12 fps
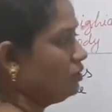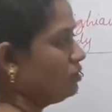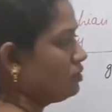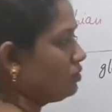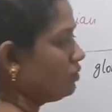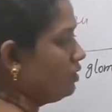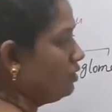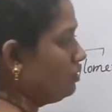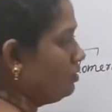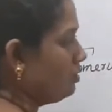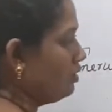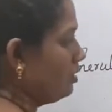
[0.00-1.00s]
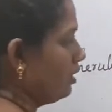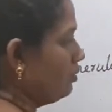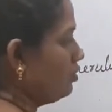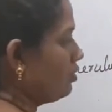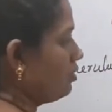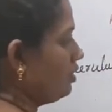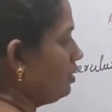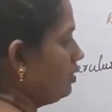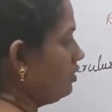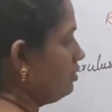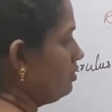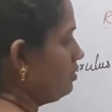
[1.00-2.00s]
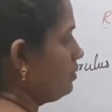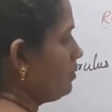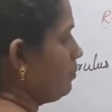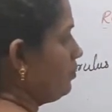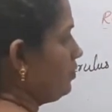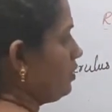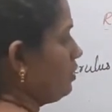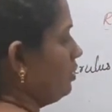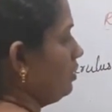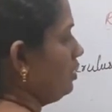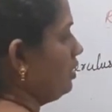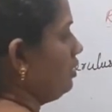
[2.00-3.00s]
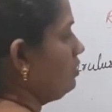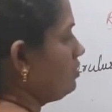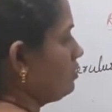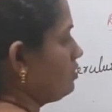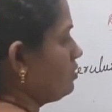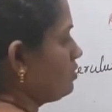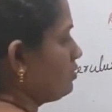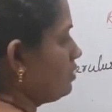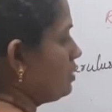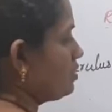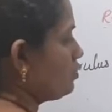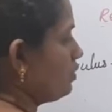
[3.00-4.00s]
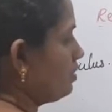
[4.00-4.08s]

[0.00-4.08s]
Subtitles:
So here I am drawing here again. So this